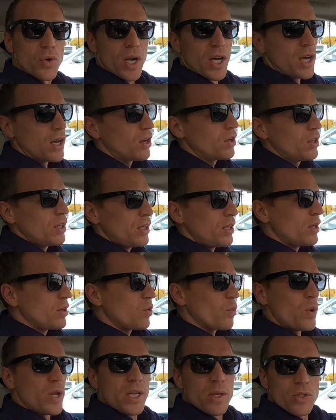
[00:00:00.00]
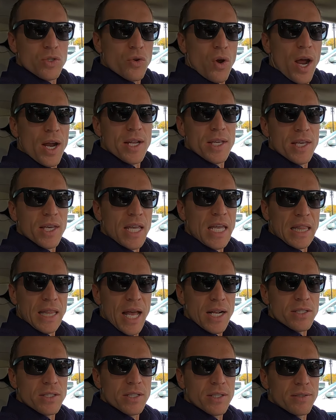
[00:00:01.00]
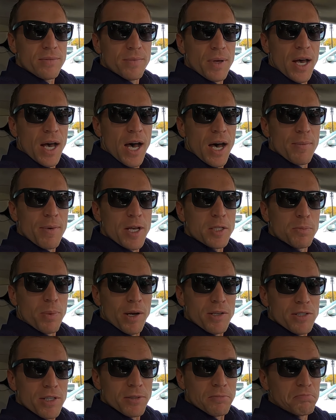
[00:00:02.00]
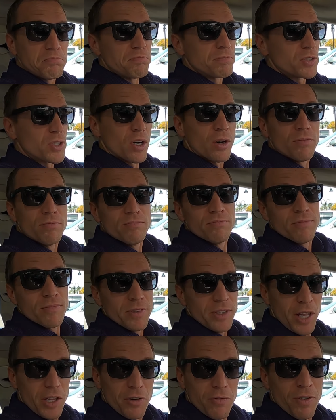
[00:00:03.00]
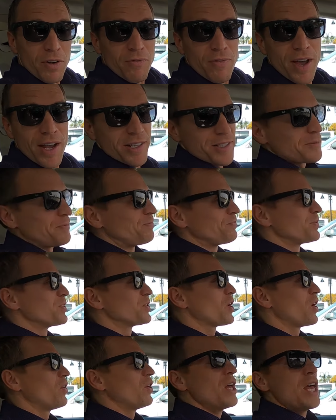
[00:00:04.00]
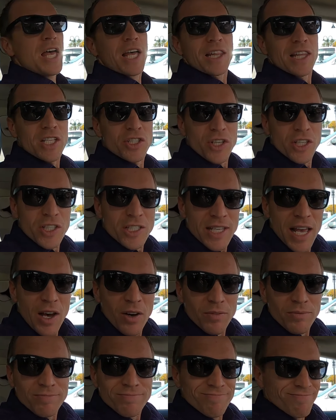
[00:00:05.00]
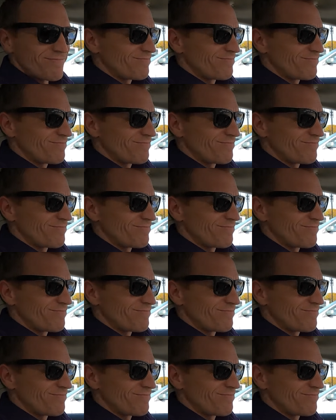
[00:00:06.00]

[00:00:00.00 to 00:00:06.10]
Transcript: trail when he was trying to get elected um, as president. So another fun fact. So let's check this out.